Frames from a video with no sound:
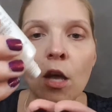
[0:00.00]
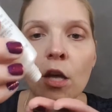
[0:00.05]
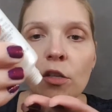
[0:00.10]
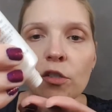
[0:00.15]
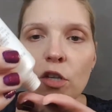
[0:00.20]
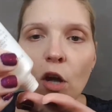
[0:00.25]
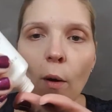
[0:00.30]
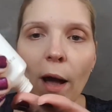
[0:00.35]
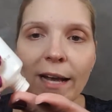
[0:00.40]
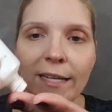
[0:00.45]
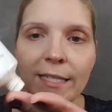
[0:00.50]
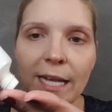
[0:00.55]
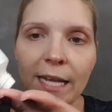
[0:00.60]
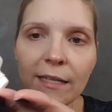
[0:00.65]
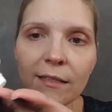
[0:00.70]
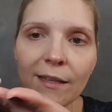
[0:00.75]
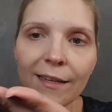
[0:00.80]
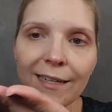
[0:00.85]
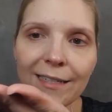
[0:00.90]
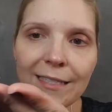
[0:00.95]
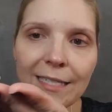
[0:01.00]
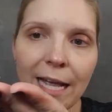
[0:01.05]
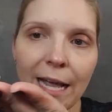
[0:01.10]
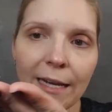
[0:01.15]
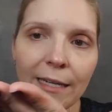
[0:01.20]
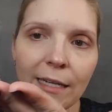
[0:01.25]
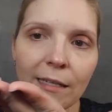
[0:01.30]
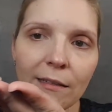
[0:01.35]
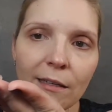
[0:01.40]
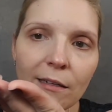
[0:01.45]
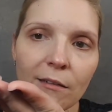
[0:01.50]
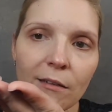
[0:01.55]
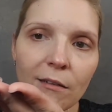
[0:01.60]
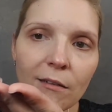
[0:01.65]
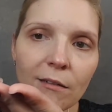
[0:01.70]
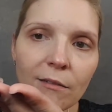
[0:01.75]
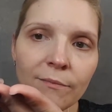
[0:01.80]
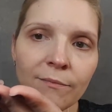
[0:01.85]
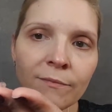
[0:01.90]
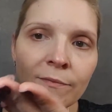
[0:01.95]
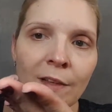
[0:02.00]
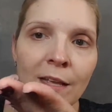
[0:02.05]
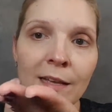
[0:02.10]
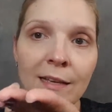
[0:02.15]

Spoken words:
So I take like a tiny little